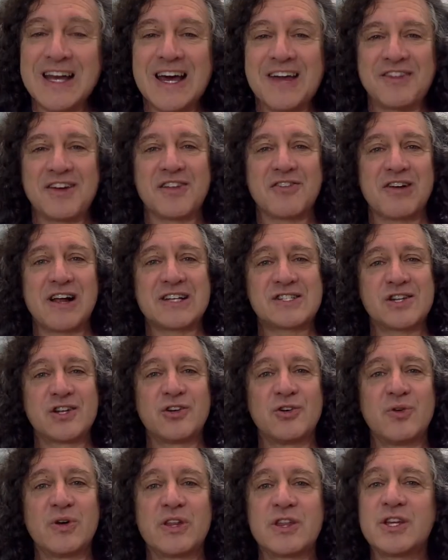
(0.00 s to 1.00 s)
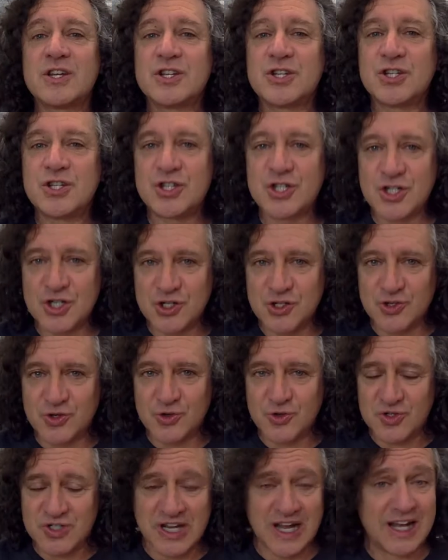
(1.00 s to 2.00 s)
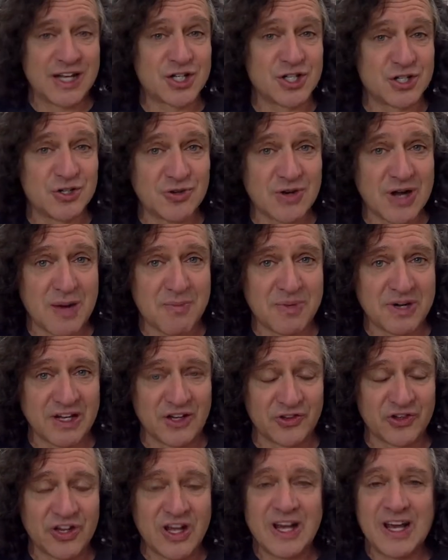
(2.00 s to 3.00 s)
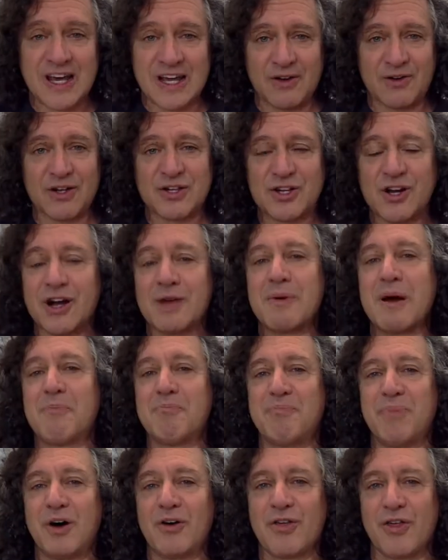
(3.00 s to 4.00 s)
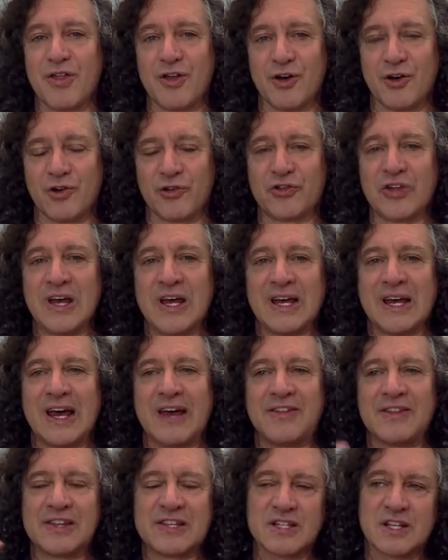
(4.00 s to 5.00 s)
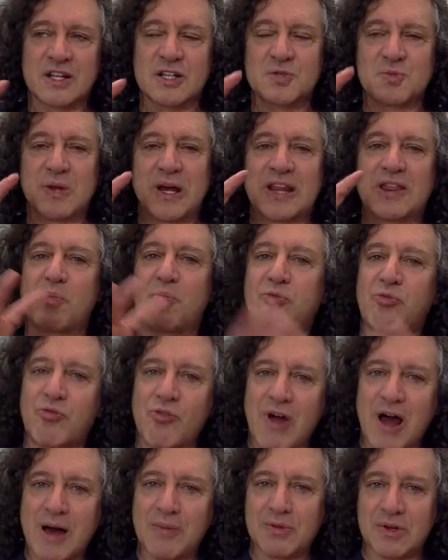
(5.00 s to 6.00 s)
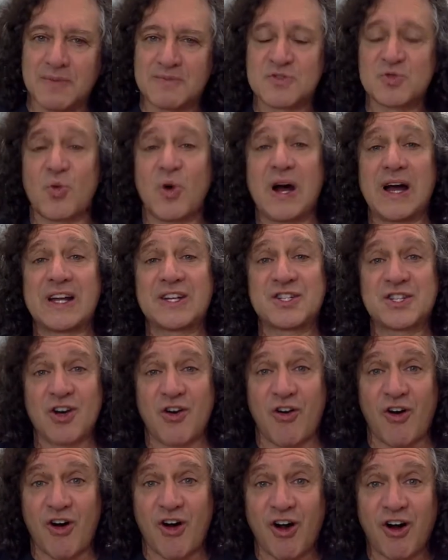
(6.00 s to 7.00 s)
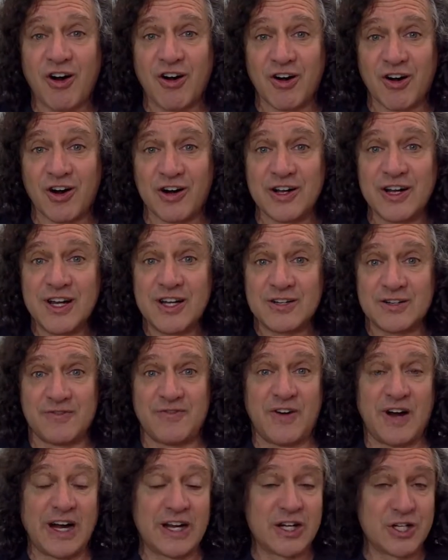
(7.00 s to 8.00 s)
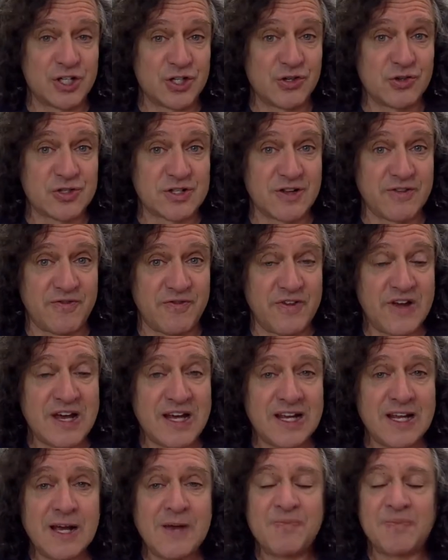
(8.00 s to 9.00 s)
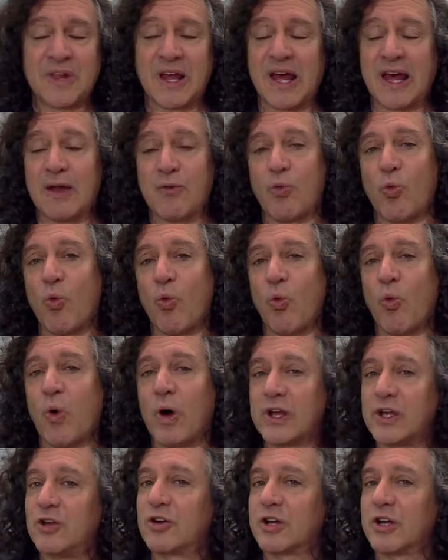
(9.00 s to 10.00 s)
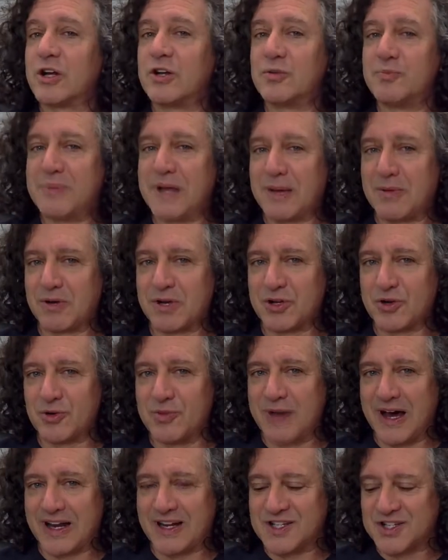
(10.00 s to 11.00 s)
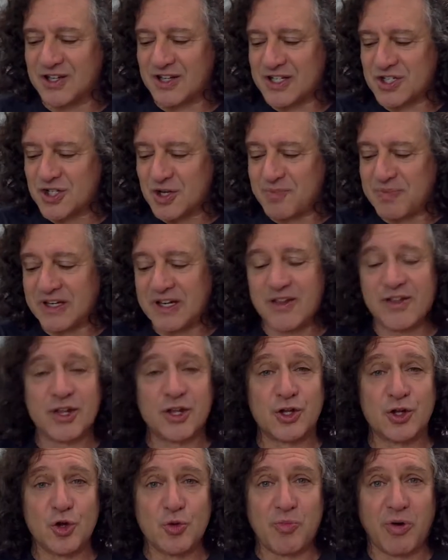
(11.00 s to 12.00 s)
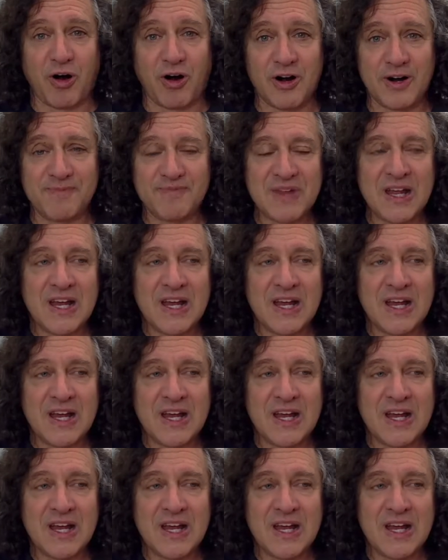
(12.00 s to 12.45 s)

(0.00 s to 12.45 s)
And the other has to do with shoes and shoe companies. And I want to talk about both of those, and this will explain the problems, why it's so hard to find shoes that fit, and what you're going to be able to do about it. So let's jump into the you part.